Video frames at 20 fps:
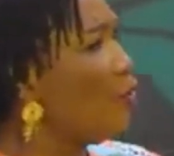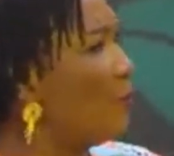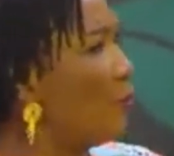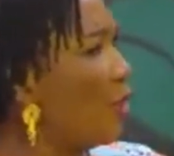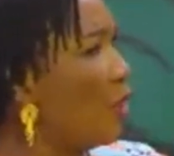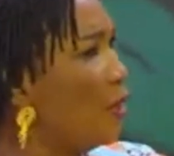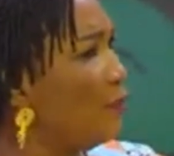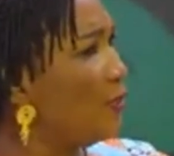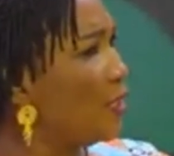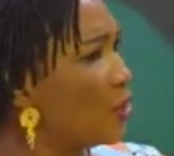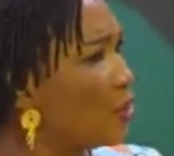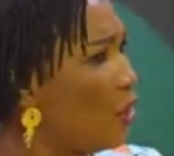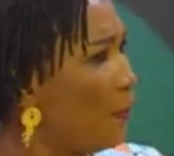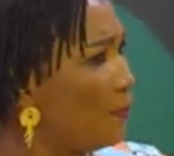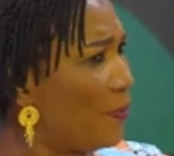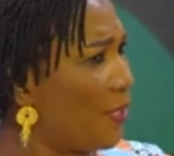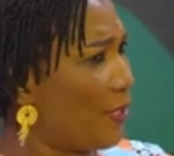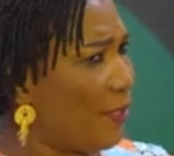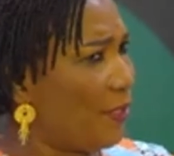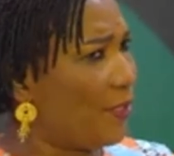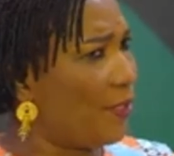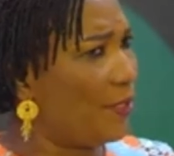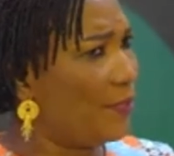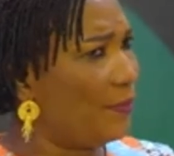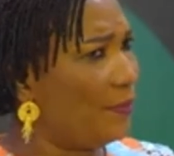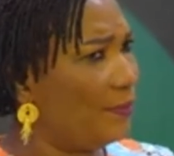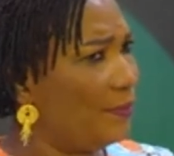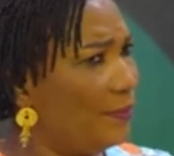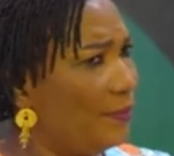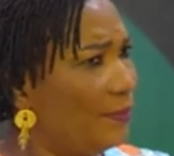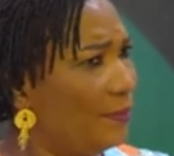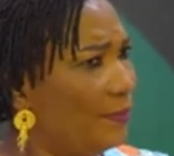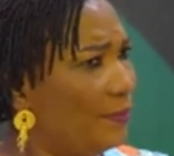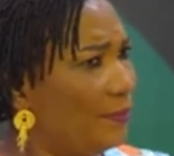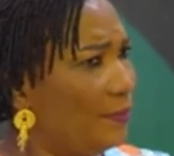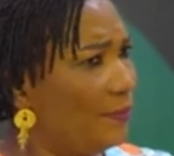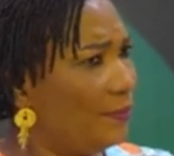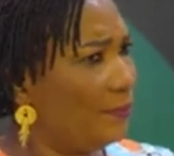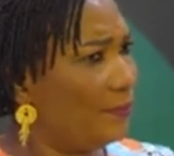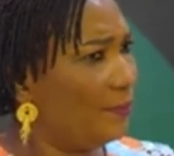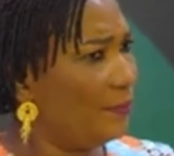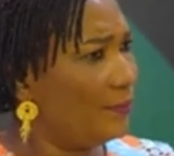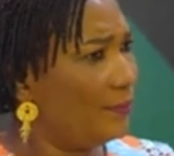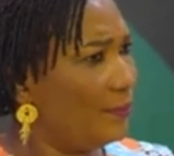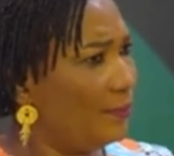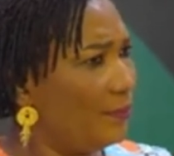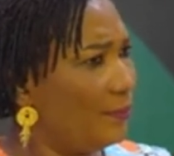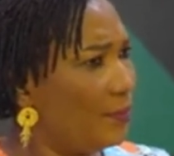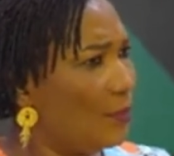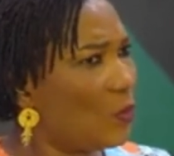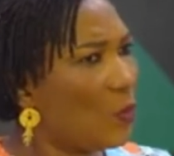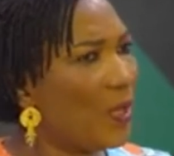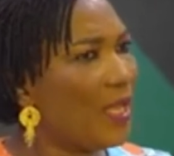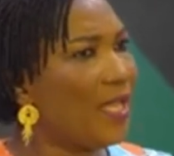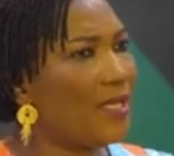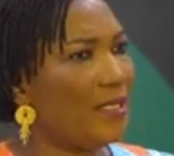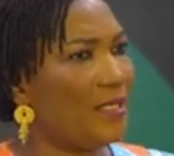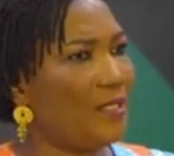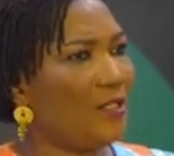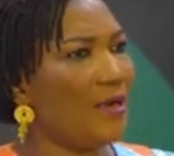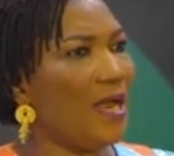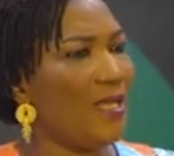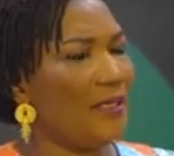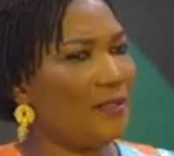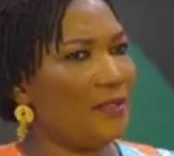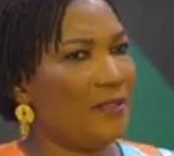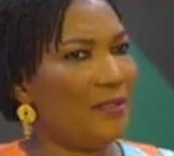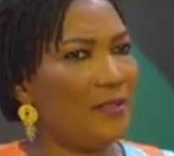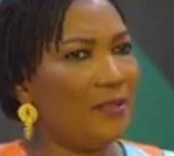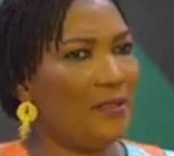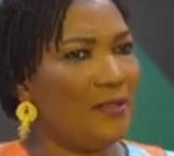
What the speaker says: you become the topic. So get it right.